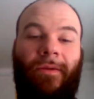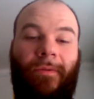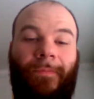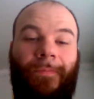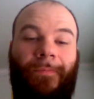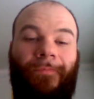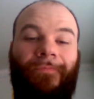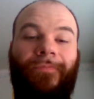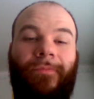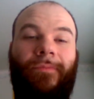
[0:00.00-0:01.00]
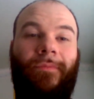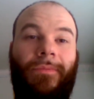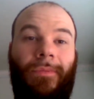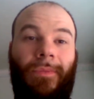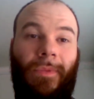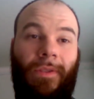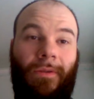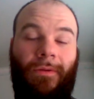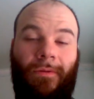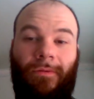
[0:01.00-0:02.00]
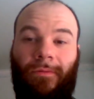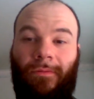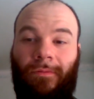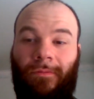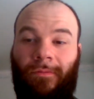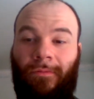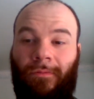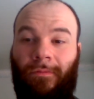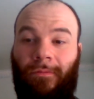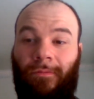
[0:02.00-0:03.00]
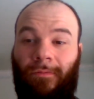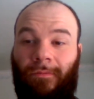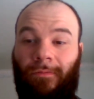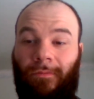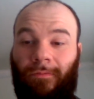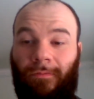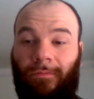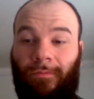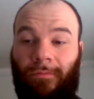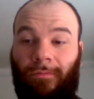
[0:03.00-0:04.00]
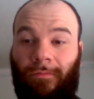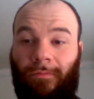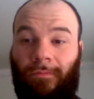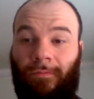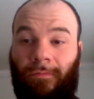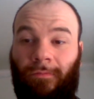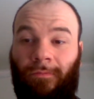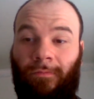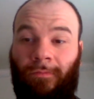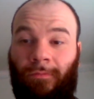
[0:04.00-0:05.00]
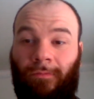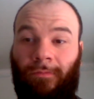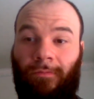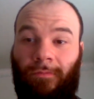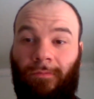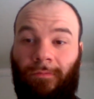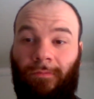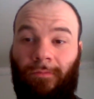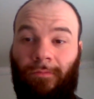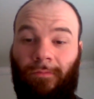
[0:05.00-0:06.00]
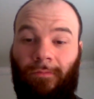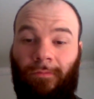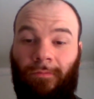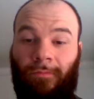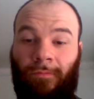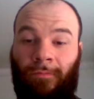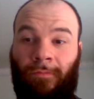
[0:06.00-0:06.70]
No one is speaking in this clip.